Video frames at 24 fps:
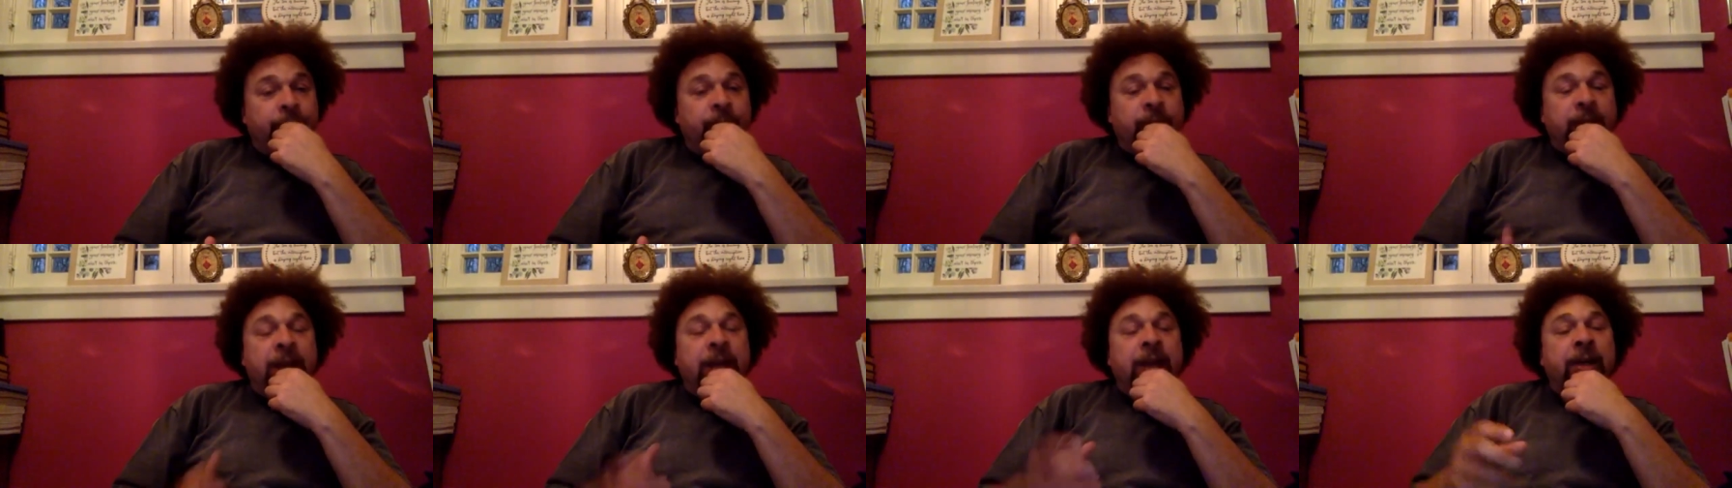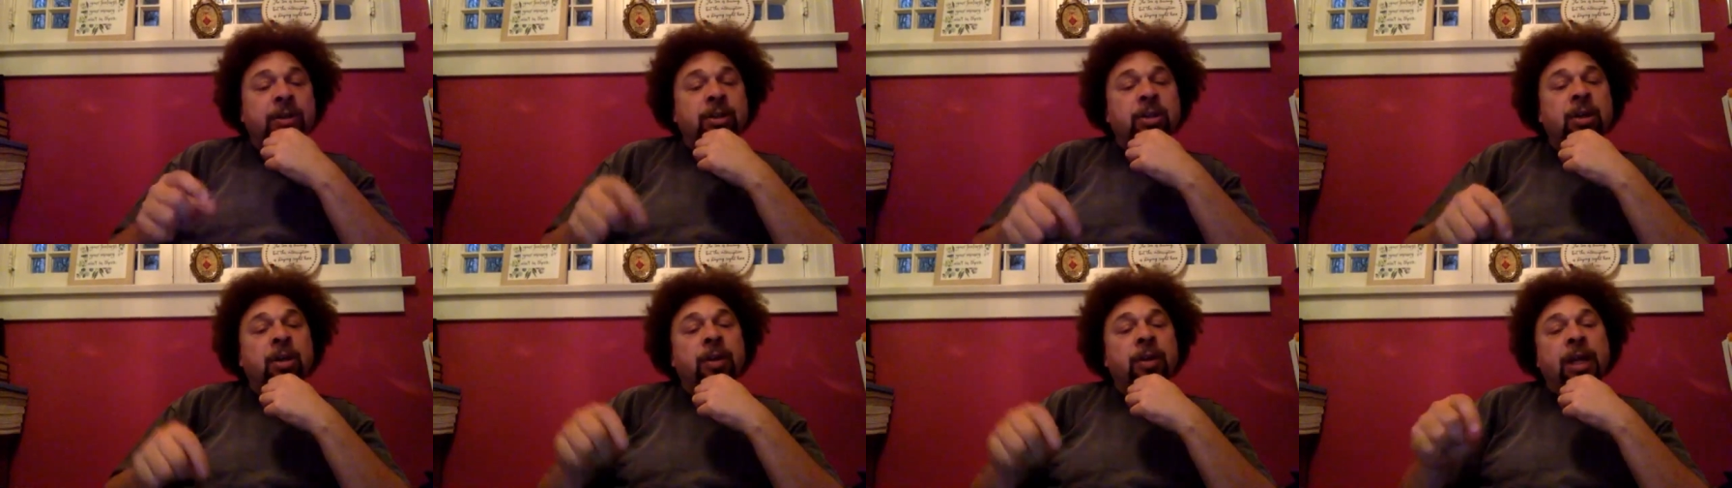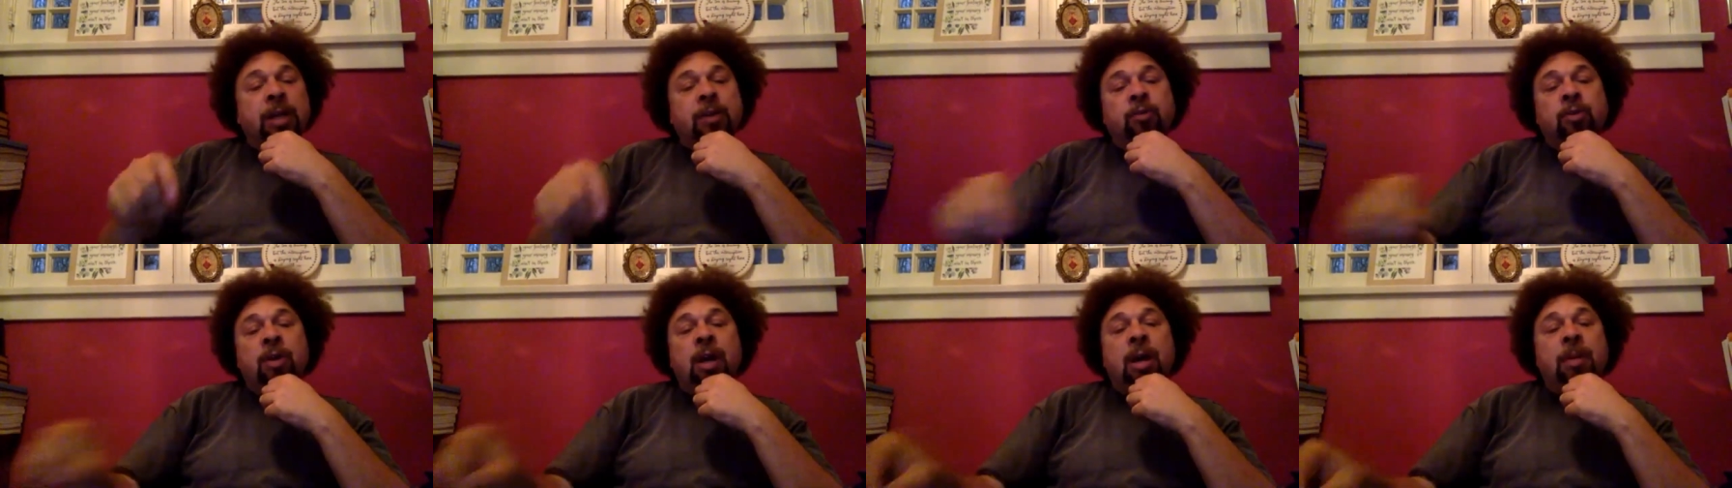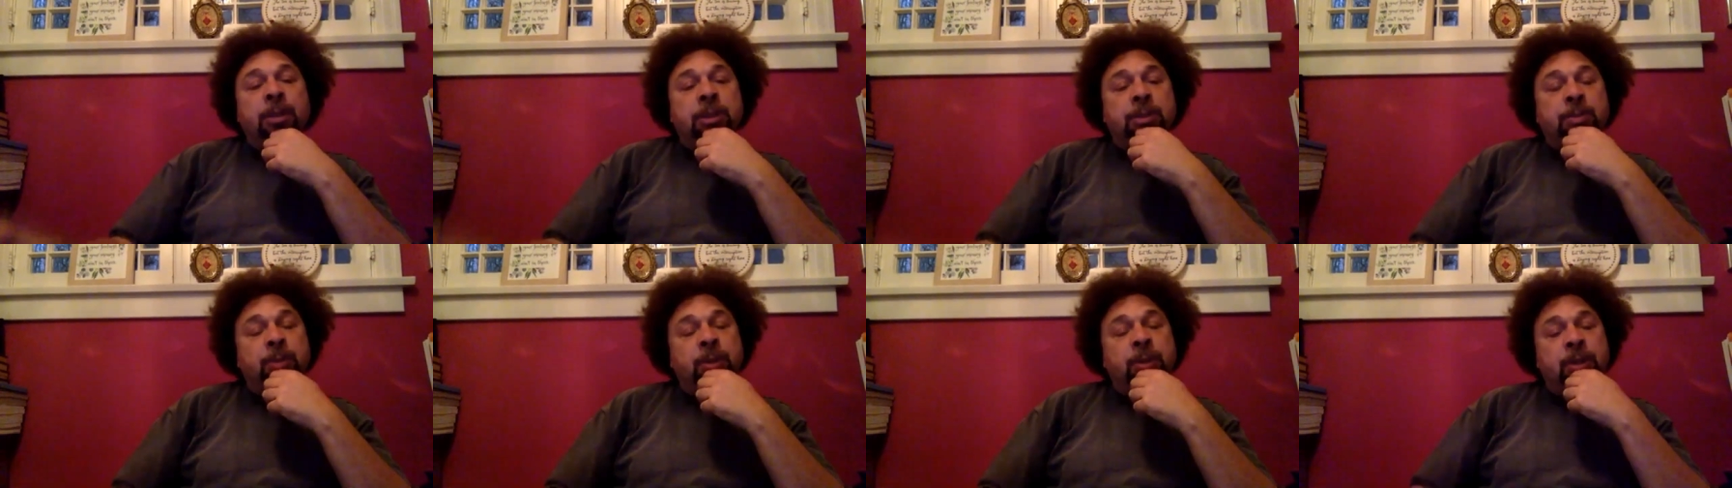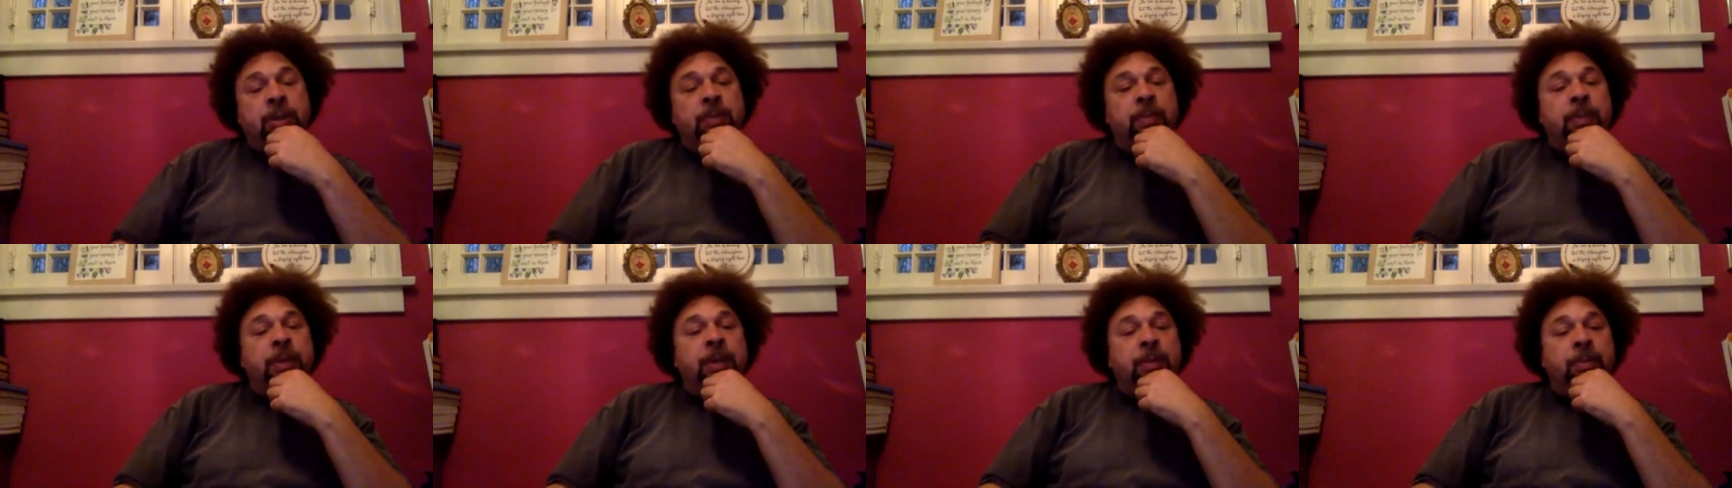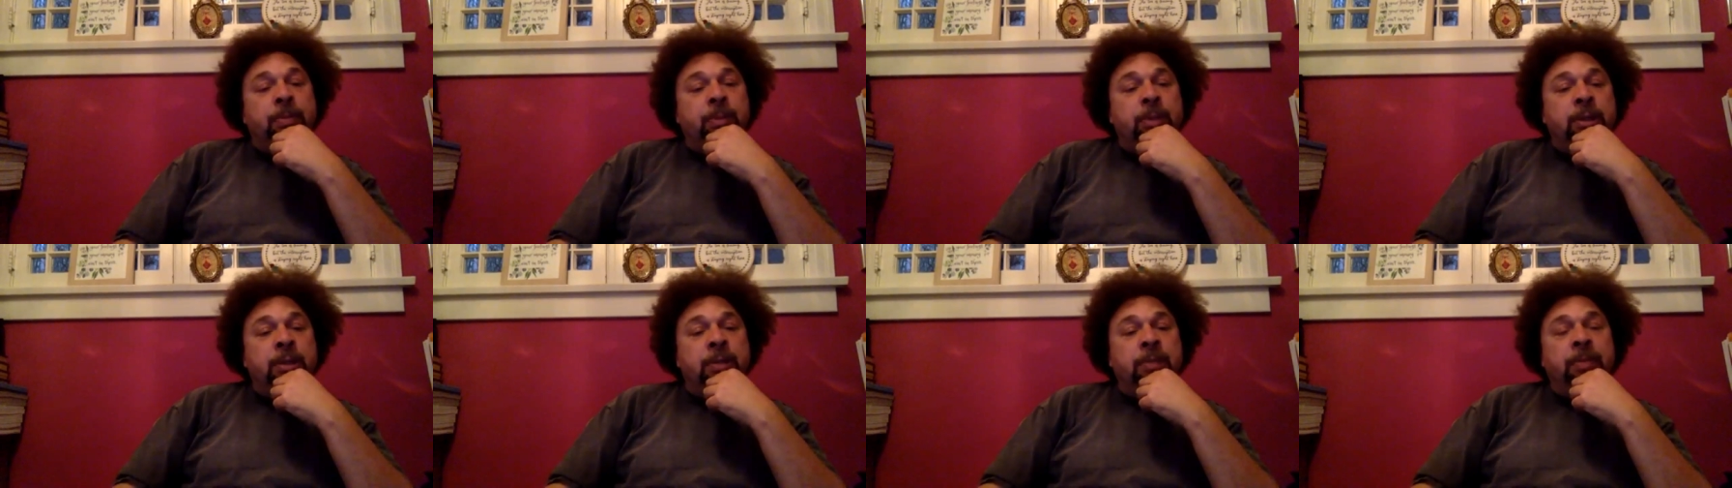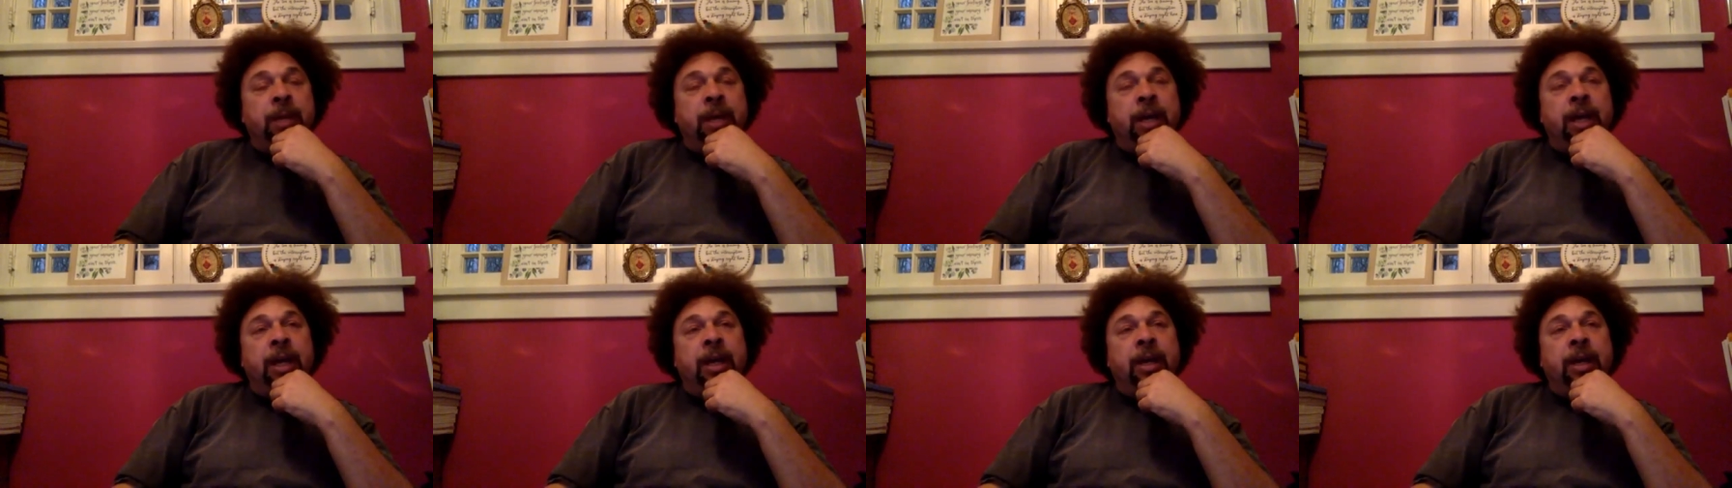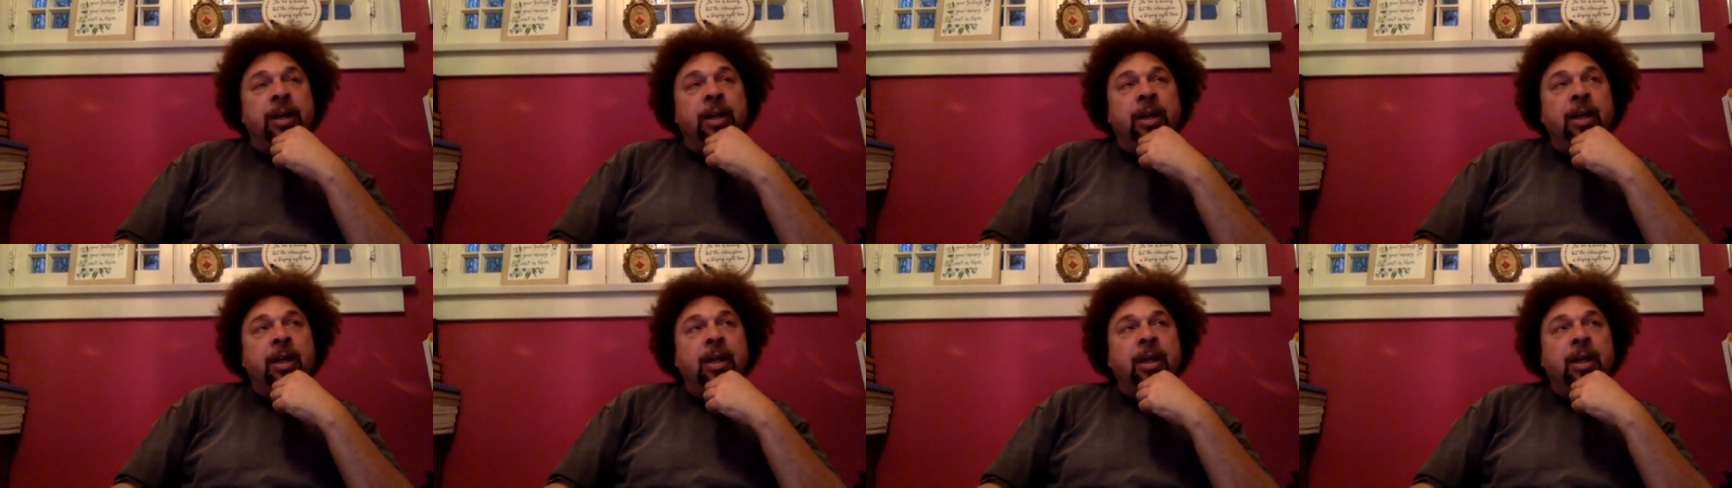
And until that trauma is put to bed,